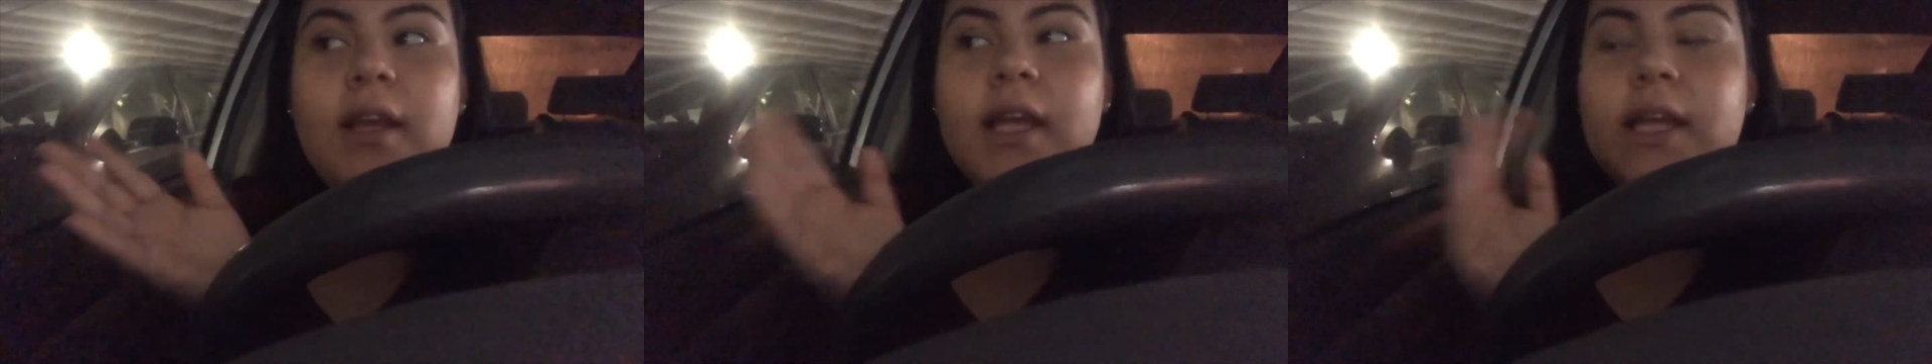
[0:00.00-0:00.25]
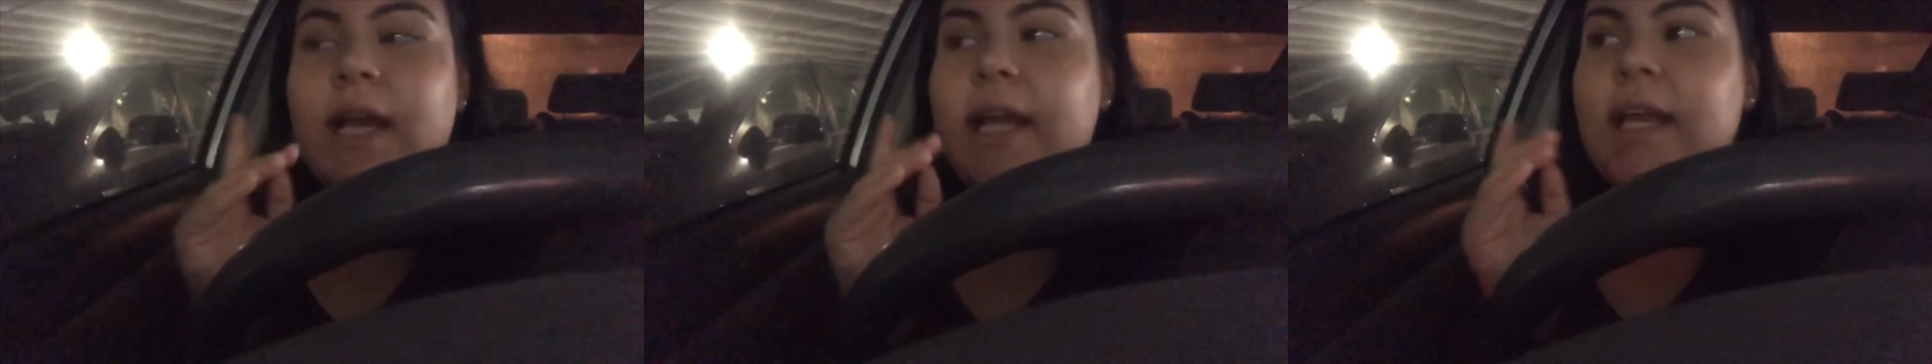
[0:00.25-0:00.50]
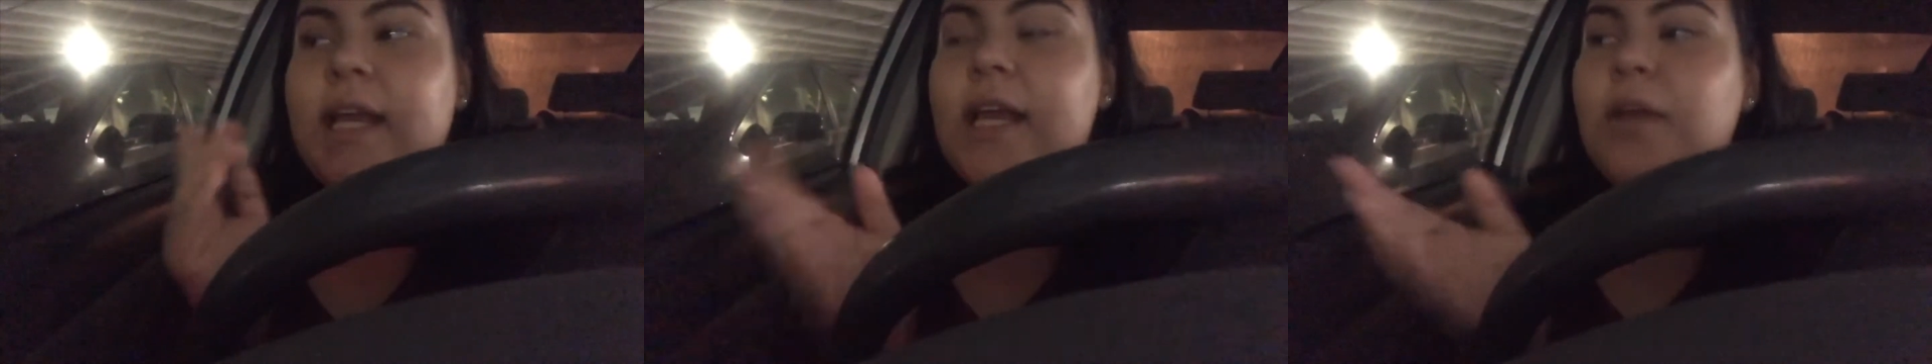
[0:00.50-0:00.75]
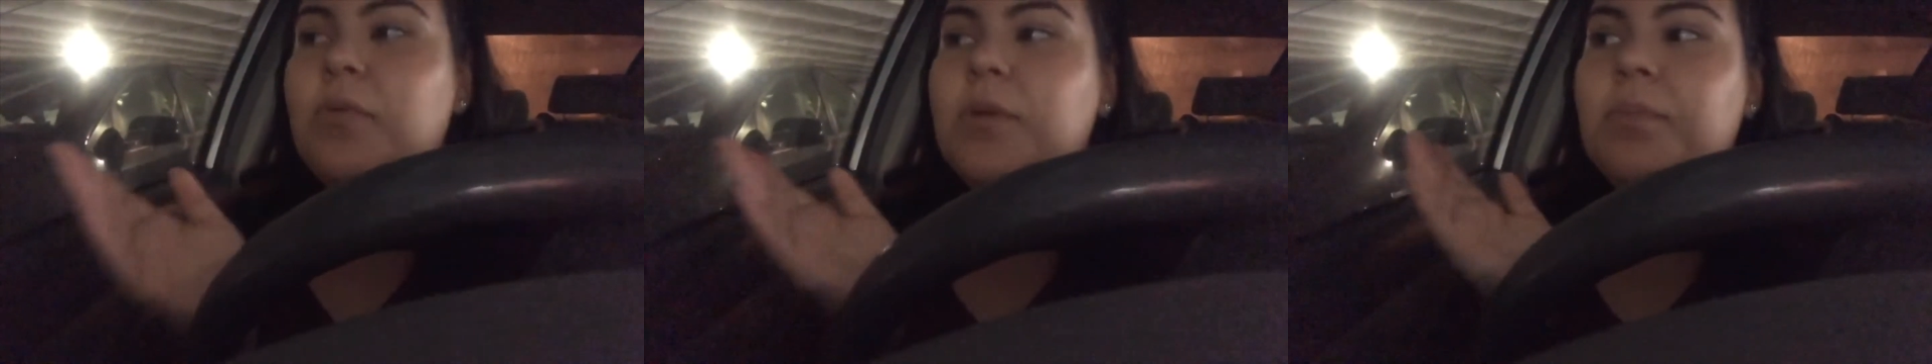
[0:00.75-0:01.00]
And I
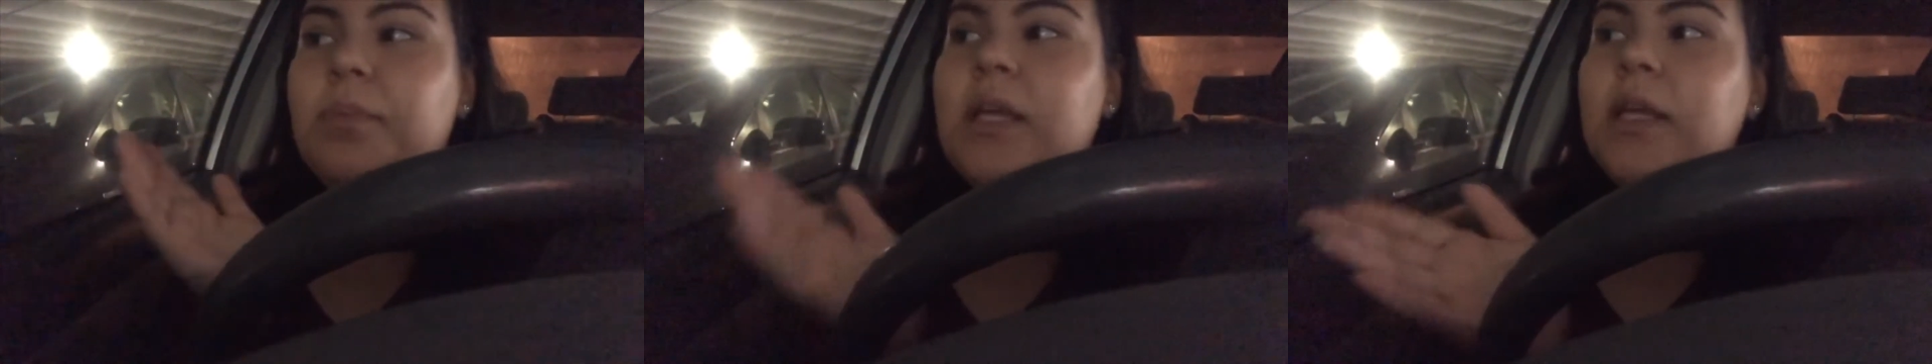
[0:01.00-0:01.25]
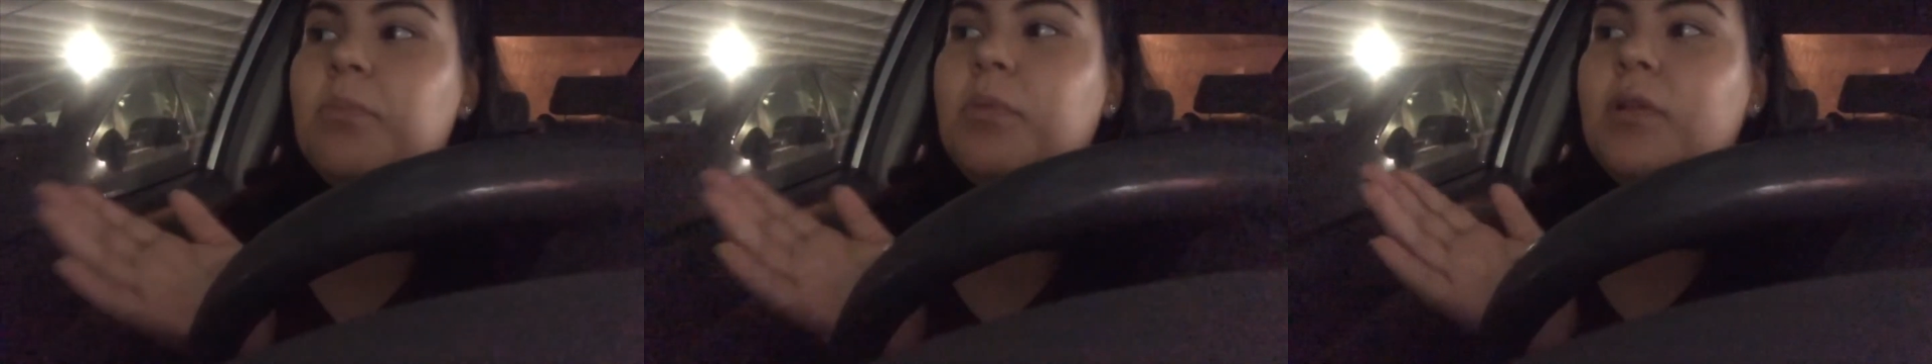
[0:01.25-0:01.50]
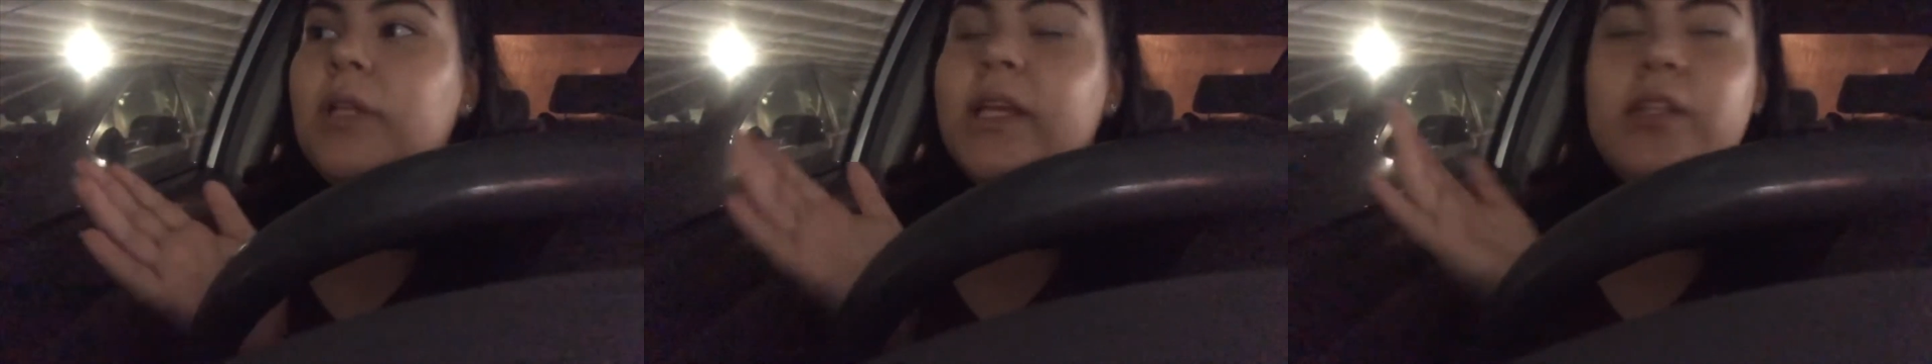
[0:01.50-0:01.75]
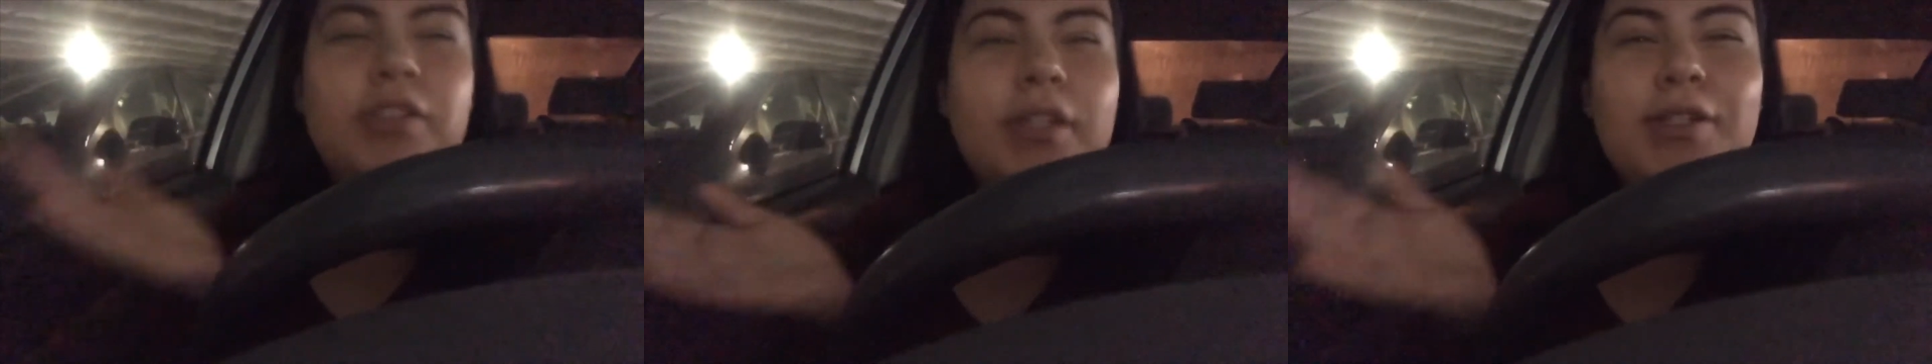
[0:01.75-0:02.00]
hate when people
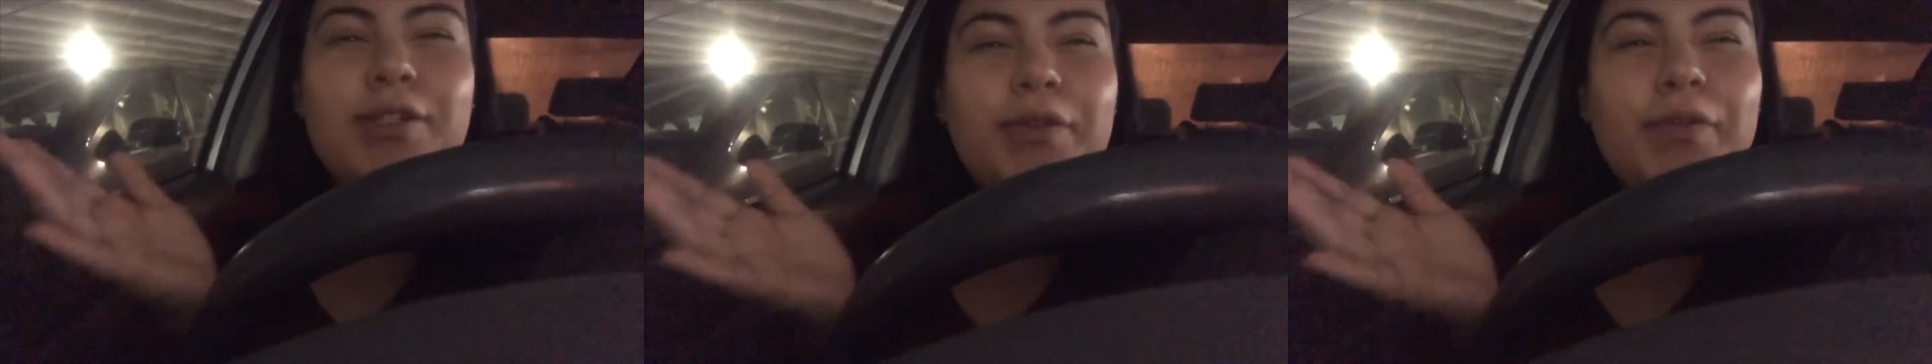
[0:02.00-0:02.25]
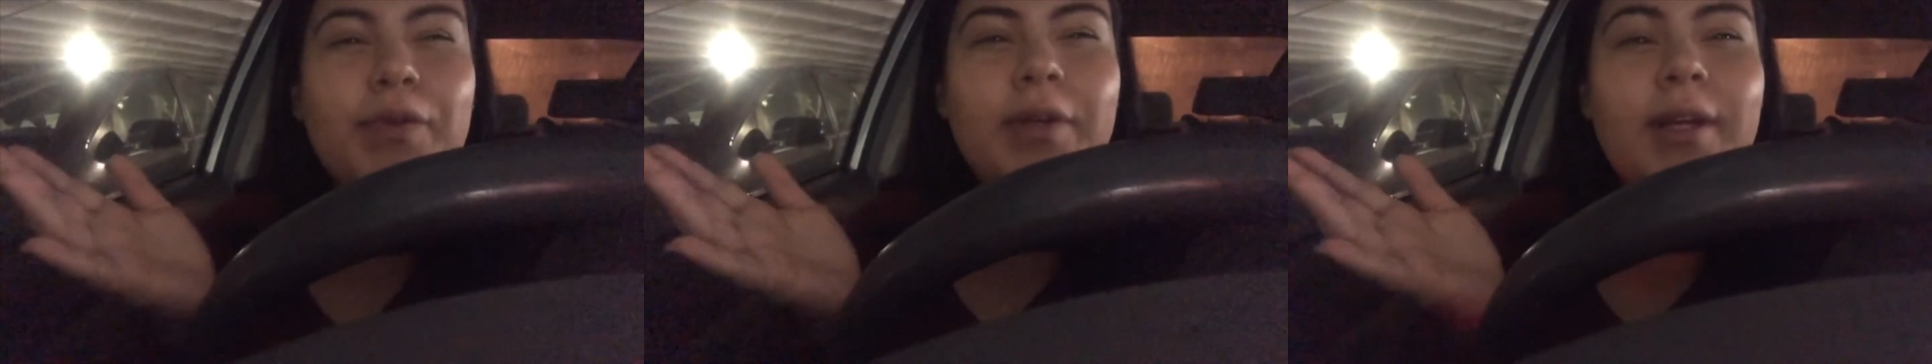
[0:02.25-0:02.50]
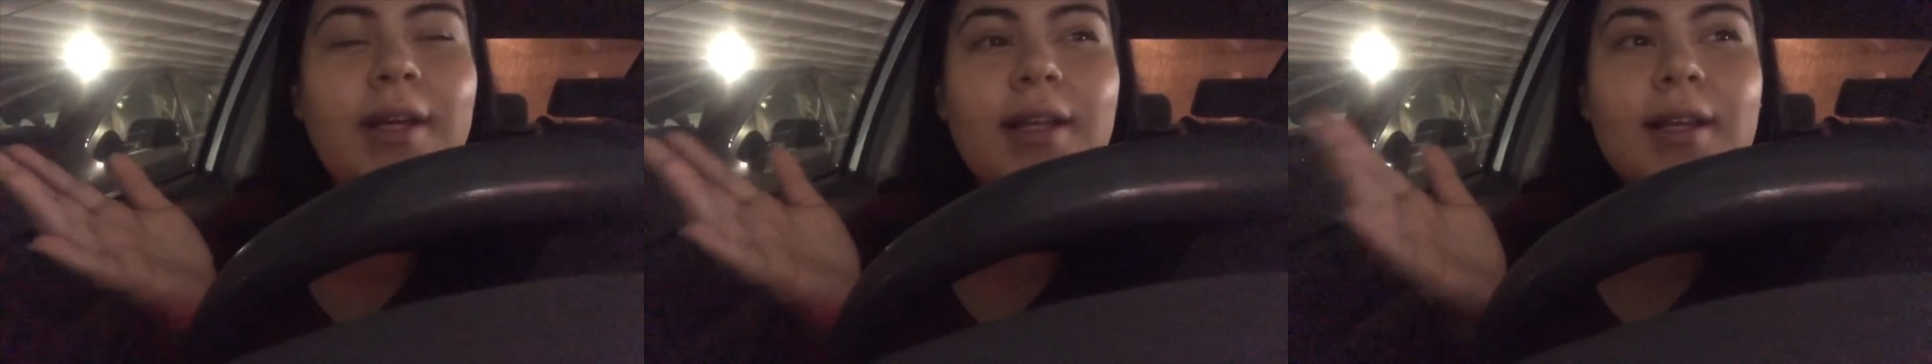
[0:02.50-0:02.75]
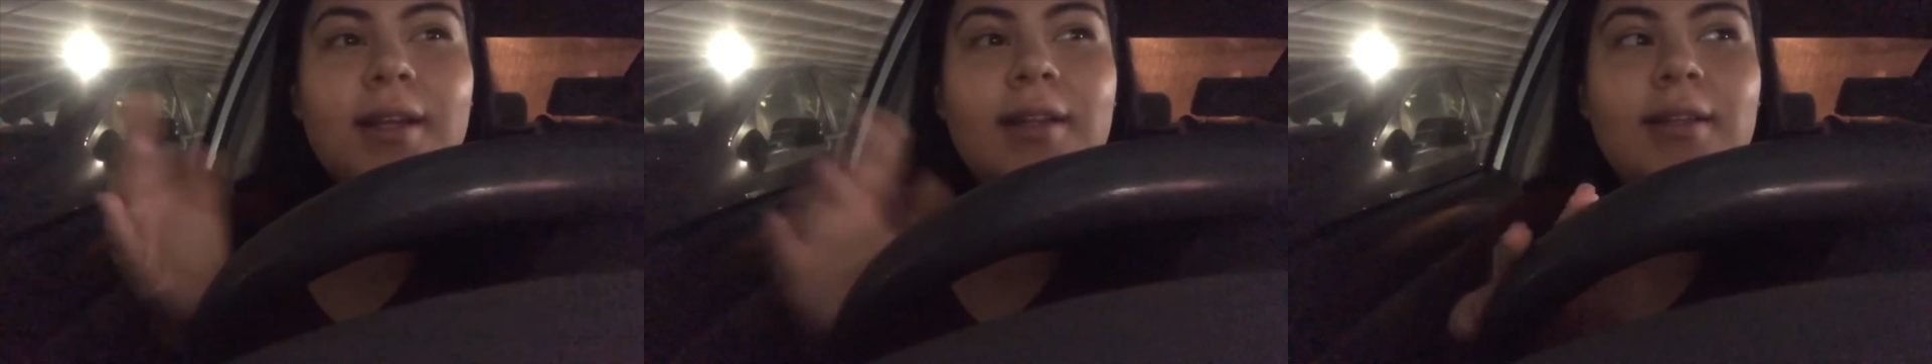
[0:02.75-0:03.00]
like judge you for it.